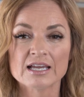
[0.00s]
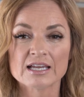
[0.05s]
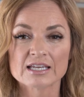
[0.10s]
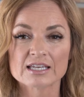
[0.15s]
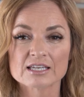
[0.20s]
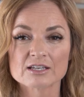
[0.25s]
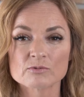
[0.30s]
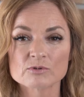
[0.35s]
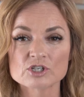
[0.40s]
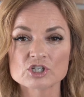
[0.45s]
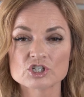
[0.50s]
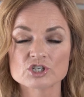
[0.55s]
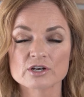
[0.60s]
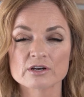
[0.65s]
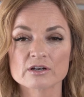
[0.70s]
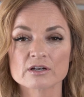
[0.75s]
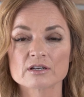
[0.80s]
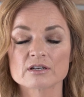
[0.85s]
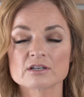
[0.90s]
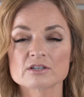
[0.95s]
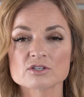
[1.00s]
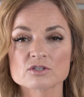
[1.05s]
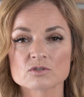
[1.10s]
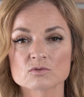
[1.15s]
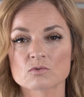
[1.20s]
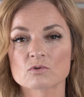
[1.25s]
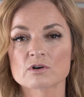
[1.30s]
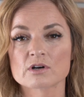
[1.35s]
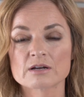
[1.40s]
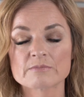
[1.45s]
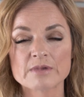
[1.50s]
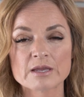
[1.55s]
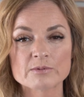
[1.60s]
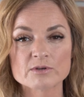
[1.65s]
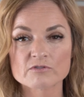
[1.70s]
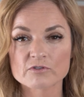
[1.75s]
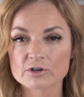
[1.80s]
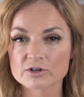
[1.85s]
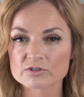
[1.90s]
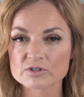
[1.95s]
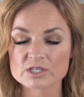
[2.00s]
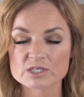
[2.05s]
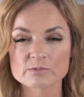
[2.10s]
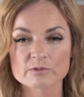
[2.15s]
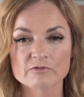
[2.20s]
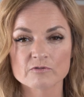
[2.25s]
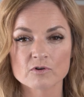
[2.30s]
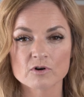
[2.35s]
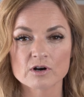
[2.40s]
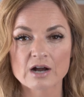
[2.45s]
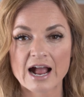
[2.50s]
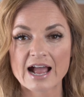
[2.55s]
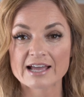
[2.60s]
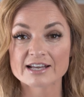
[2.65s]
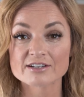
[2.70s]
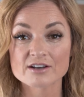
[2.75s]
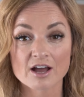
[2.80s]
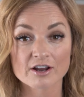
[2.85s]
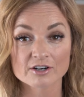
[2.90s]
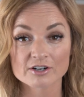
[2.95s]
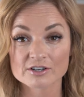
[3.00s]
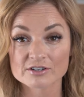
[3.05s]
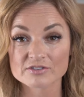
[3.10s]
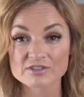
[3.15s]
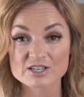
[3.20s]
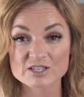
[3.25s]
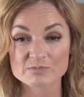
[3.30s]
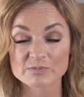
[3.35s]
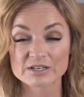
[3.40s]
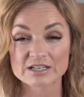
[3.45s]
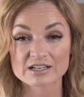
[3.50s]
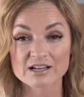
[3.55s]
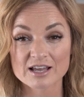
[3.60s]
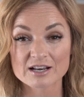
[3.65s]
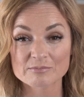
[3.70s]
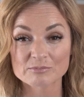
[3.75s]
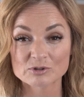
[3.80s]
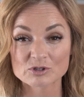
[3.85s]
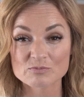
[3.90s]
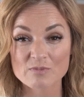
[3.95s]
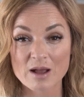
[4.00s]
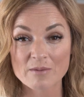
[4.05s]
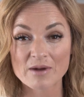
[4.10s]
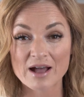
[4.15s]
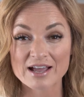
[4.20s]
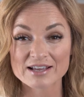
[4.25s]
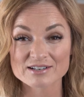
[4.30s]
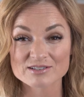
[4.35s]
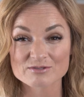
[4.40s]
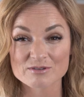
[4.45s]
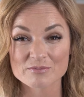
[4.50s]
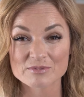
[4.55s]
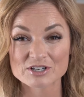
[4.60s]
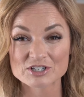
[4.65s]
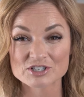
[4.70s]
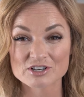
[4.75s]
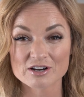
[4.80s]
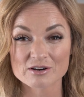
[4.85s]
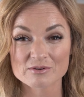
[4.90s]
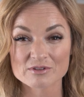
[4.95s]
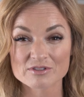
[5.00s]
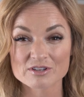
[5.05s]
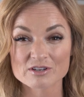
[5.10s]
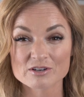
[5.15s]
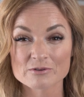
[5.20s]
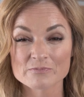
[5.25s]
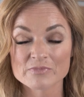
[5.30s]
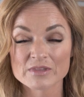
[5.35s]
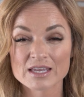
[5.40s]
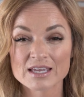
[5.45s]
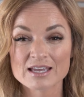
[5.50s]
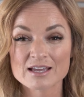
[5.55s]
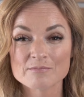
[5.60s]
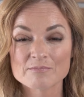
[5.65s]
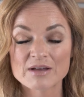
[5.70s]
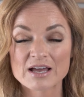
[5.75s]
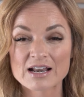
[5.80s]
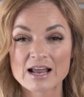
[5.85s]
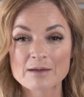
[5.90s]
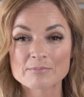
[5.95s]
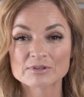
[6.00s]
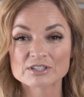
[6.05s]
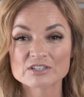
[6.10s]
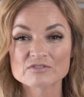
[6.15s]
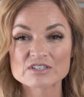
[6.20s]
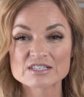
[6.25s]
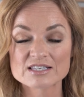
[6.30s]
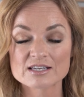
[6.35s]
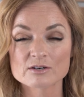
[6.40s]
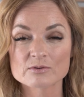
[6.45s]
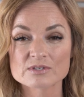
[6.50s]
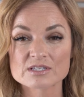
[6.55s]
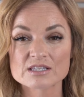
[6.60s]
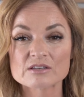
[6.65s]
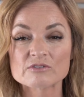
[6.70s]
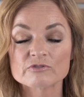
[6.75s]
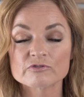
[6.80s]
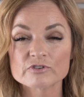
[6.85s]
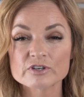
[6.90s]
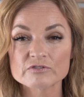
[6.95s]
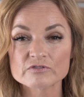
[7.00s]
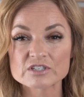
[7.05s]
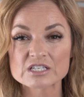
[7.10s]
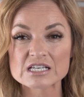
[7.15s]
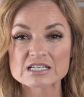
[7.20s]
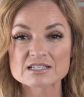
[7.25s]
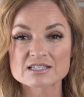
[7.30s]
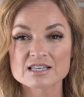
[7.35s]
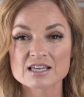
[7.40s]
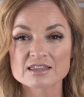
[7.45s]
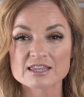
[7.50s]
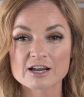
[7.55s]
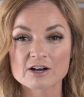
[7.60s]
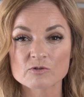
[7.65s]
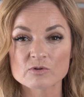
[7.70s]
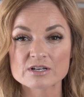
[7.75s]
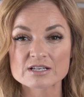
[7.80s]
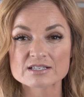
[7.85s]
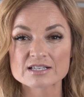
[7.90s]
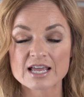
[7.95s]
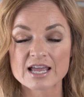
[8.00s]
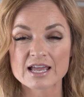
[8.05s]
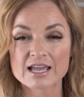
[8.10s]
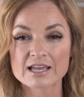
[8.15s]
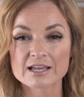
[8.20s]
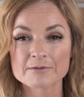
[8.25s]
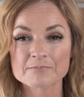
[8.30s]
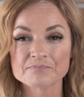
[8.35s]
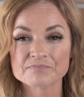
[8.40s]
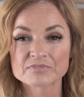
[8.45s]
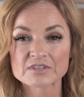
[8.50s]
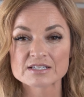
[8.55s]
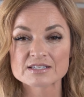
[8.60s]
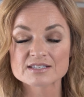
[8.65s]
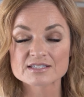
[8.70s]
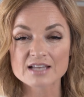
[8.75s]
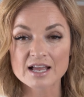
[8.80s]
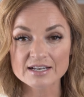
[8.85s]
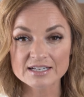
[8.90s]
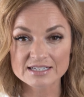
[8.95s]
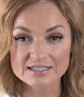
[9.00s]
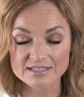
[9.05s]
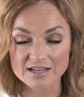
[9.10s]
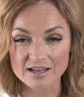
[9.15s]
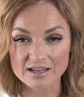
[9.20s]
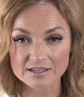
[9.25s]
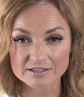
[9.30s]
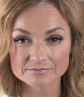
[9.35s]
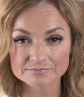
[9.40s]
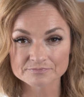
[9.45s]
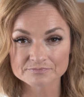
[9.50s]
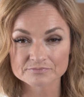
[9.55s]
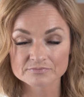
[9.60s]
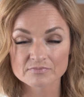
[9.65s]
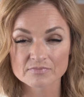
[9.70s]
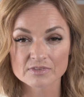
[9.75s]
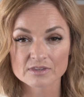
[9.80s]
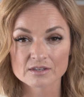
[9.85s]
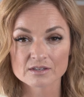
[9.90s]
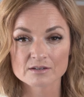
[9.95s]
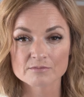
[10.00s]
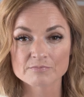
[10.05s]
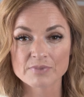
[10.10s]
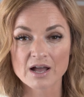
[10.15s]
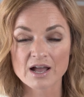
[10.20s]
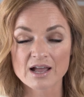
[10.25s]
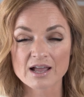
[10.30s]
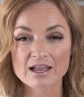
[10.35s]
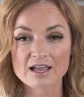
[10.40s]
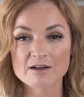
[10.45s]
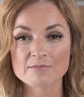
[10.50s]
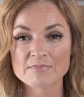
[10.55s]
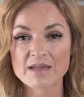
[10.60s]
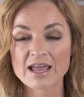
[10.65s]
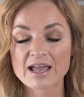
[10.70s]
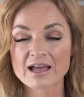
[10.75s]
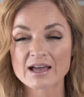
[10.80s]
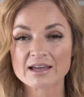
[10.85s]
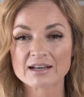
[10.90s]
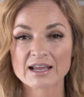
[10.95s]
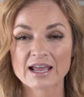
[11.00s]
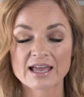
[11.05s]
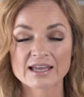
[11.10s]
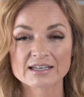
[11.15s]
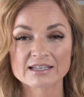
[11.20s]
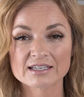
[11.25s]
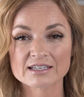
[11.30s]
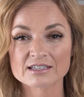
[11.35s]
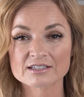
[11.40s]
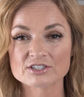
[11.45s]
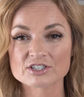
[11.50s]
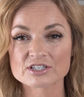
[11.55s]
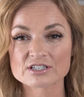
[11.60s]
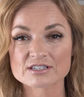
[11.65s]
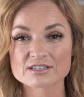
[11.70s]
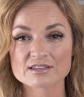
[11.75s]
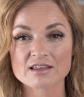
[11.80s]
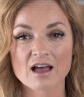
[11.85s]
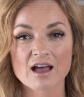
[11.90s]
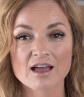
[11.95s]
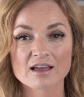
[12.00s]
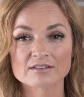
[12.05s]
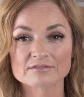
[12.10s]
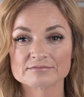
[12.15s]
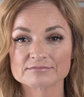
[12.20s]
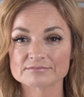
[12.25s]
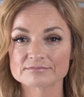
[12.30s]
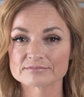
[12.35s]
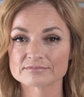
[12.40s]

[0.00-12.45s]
he was sharing a story. Maybe you've heard this before. I had not heard this, but it kind of blew my mind. So I'm going to share it with you. But I believe he said it was in the 50s that there was a study done by a man, and he just thought,